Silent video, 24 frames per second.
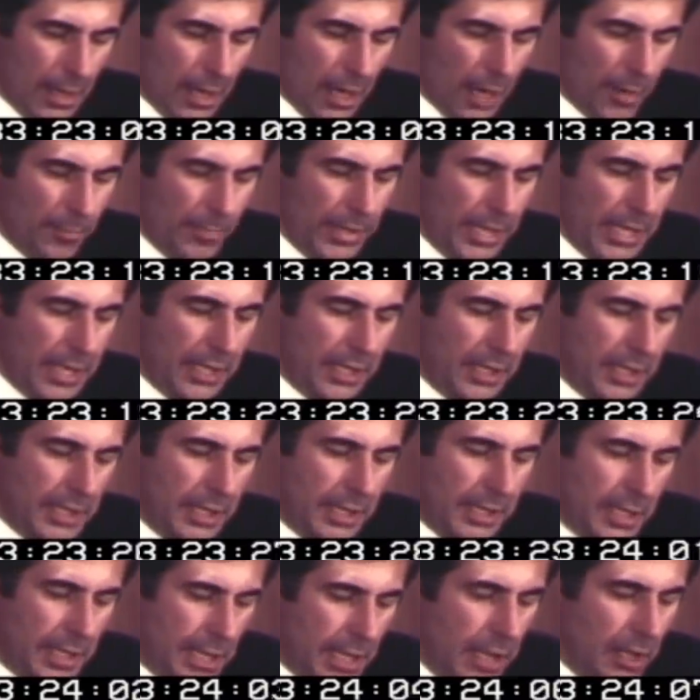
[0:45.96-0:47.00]
are being
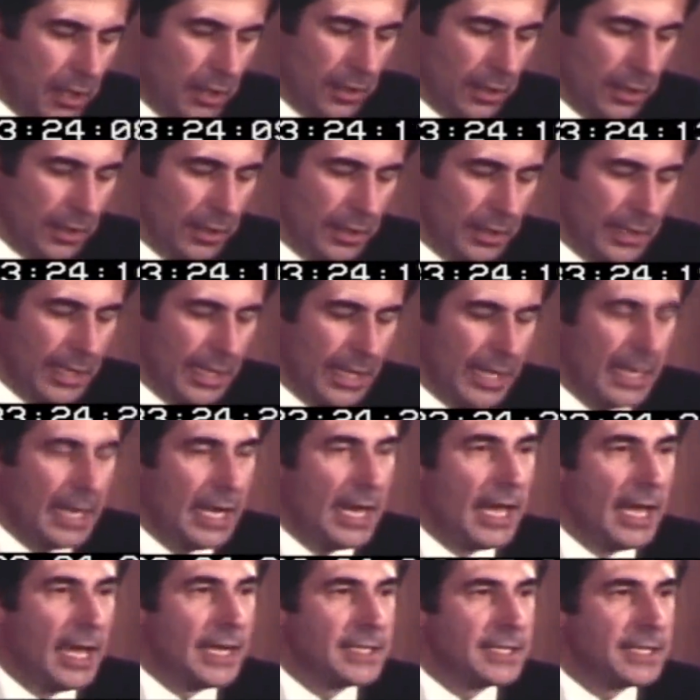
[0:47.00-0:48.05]
killed
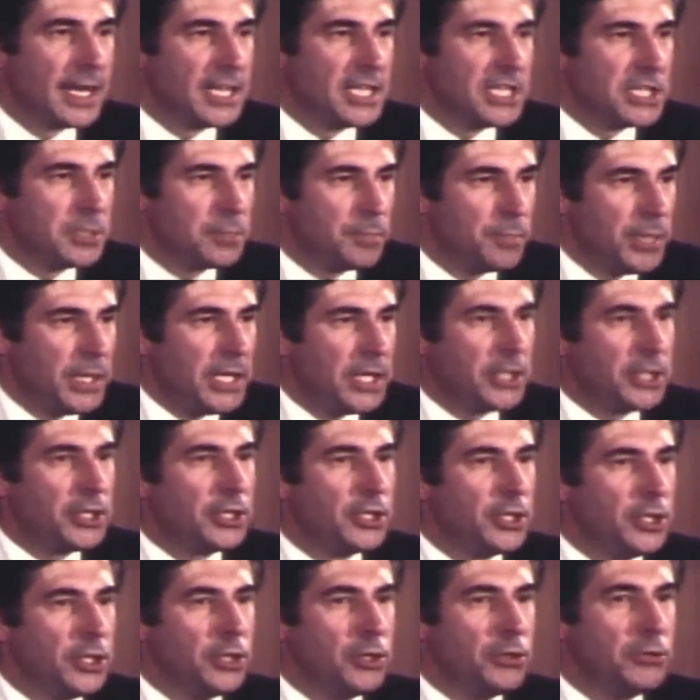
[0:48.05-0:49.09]
as I speak
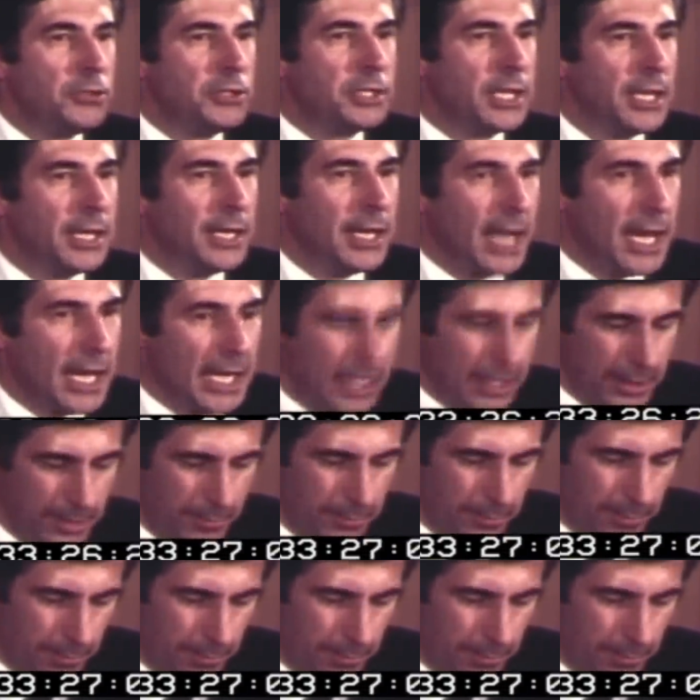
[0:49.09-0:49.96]
to you tonight,